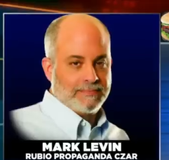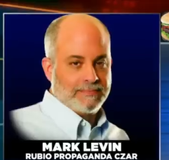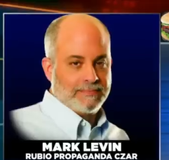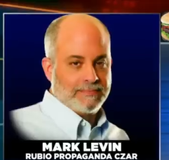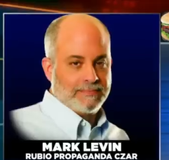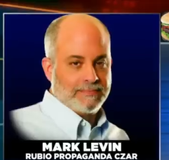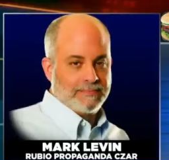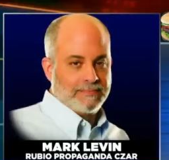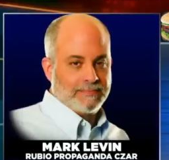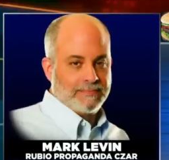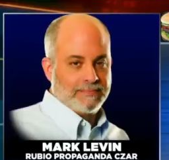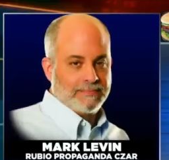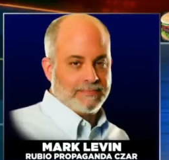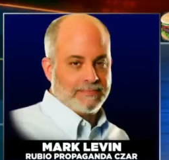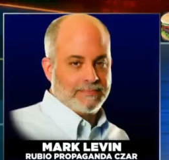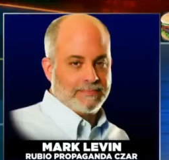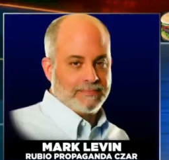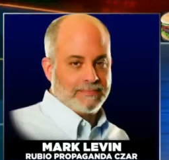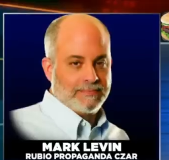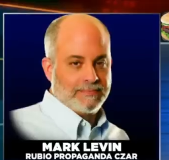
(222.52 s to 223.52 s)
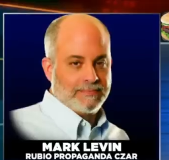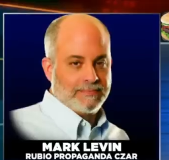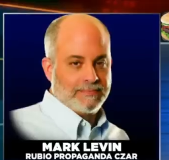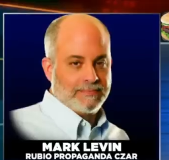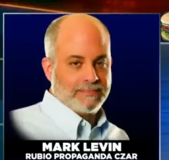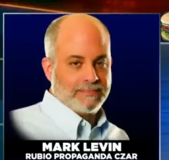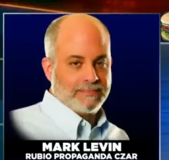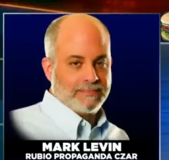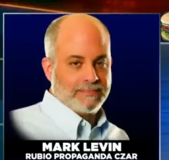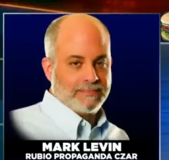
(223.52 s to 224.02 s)

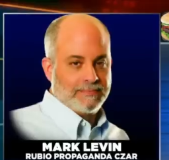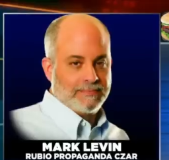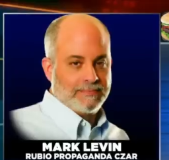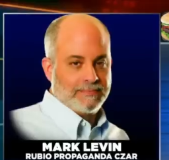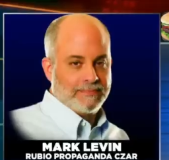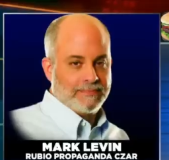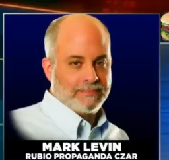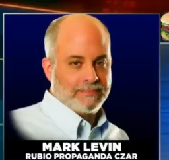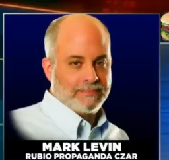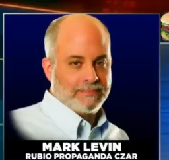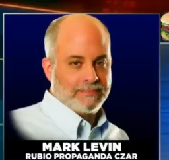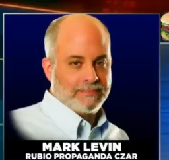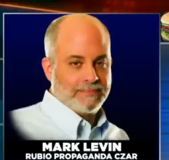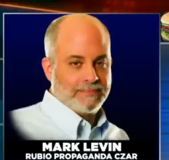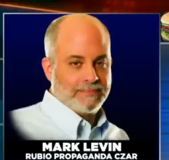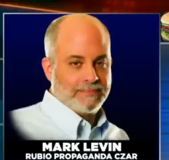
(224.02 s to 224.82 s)
[no speech]